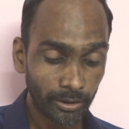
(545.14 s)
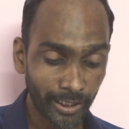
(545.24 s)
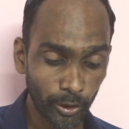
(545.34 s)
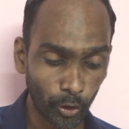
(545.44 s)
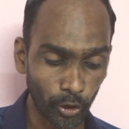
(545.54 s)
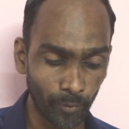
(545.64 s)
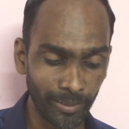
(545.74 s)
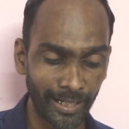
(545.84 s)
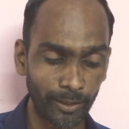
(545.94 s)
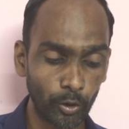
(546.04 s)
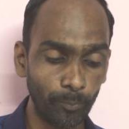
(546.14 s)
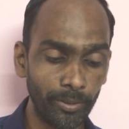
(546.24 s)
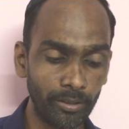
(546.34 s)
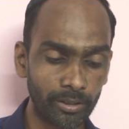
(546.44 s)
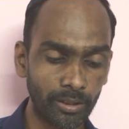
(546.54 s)
The economy had to
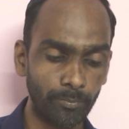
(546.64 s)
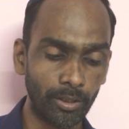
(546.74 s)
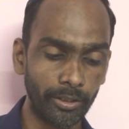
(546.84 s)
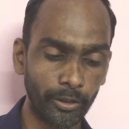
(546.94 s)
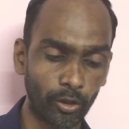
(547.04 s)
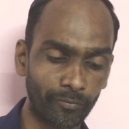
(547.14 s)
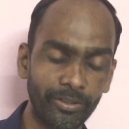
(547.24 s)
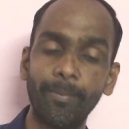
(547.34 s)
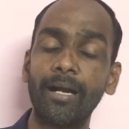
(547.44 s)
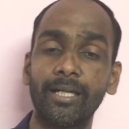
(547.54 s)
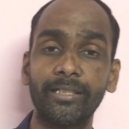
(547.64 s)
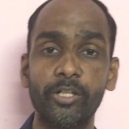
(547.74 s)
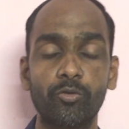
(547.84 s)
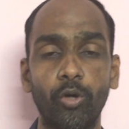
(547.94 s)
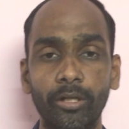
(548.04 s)
bear the burden of the
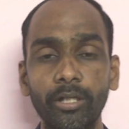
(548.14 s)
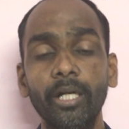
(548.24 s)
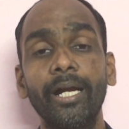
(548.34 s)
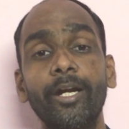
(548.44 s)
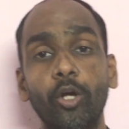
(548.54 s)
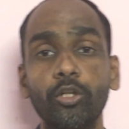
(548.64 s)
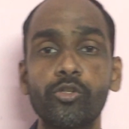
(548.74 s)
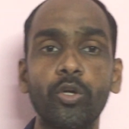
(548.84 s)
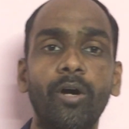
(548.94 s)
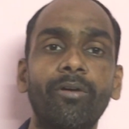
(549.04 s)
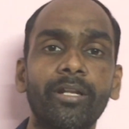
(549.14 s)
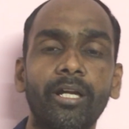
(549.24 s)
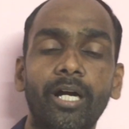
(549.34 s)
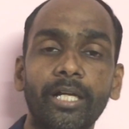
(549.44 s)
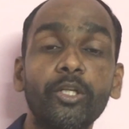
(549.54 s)
Bangladesh war, and also
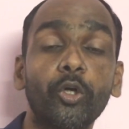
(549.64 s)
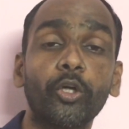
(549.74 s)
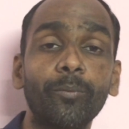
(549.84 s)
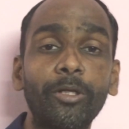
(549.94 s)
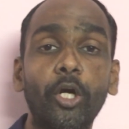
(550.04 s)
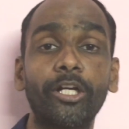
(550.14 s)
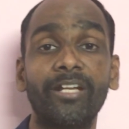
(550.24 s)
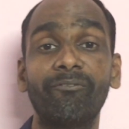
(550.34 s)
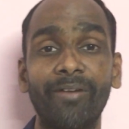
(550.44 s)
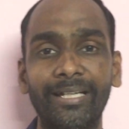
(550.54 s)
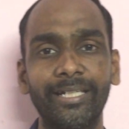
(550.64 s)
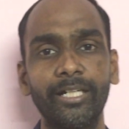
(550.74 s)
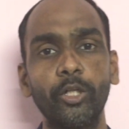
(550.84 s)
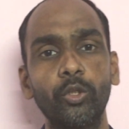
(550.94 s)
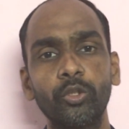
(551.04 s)
our economy got
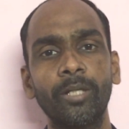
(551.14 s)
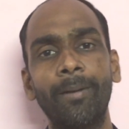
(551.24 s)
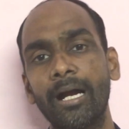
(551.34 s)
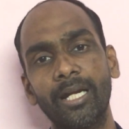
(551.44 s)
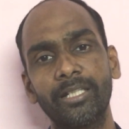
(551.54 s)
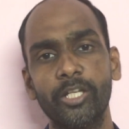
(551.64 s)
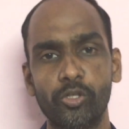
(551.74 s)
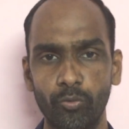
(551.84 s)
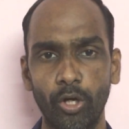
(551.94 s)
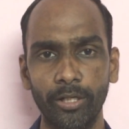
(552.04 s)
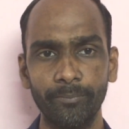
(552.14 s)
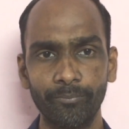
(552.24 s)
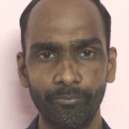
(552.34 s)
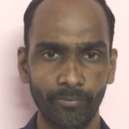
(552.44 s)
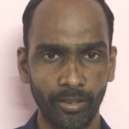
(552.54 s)
affected due to the Bangladesh war.
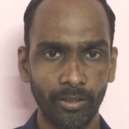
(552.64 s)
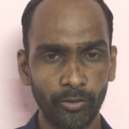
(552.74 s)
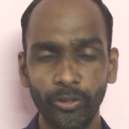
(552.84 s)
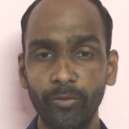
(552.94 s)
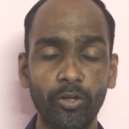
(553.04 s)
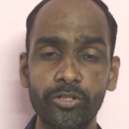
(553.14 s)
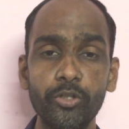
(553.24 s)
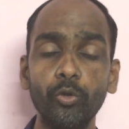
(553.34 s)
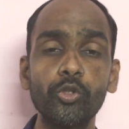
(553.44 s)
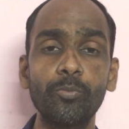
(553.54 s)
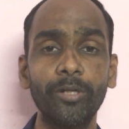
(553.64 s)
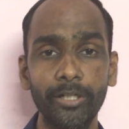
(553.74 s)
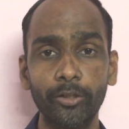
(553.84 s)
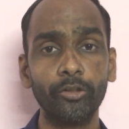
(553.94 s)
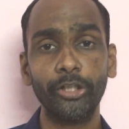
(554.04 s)
So it was a huge
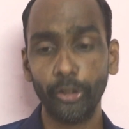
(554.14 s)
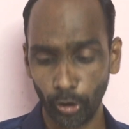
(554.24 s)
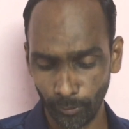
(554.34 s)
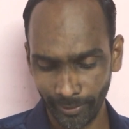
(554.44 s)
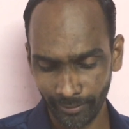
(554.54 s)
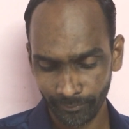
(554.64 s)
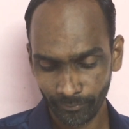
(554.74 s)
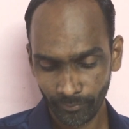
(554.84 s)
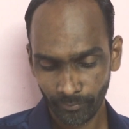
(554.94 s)
burden on the government.